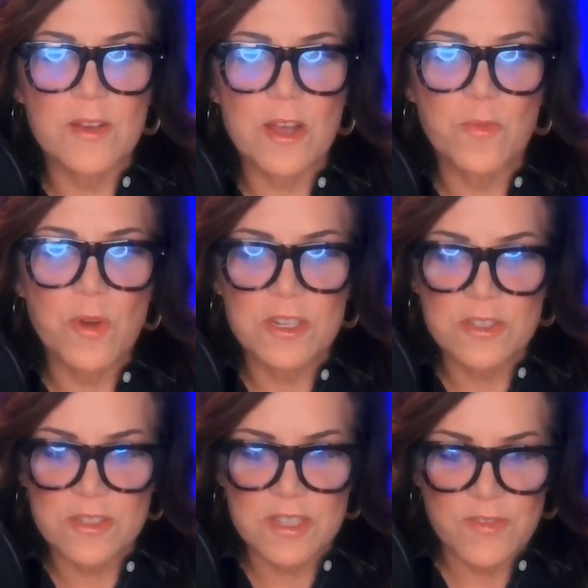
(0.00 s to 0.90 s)
I
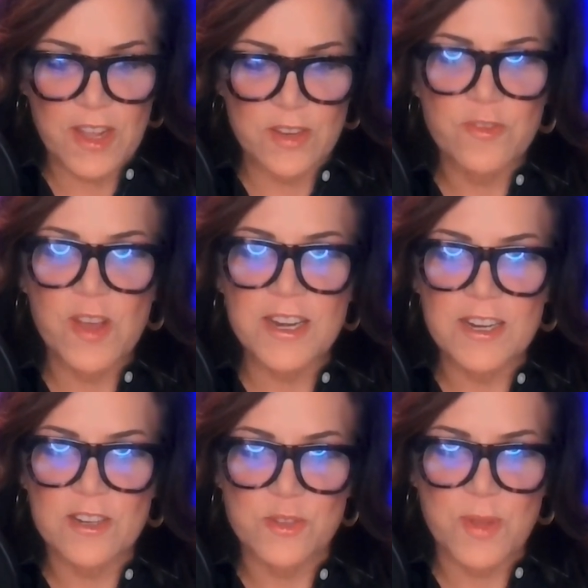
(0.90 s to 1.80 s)
want to see if I can find
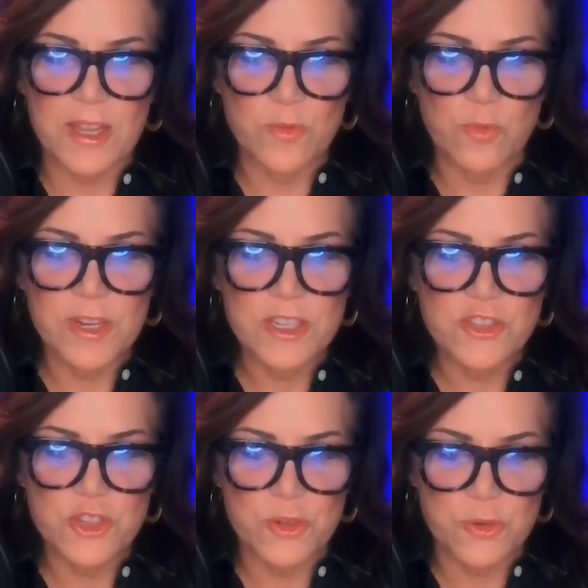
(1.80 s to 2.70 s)
it here so I can
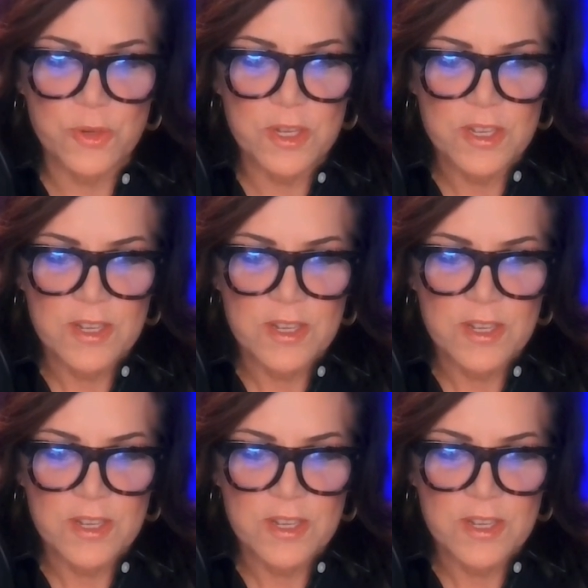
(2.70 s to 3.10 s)
read you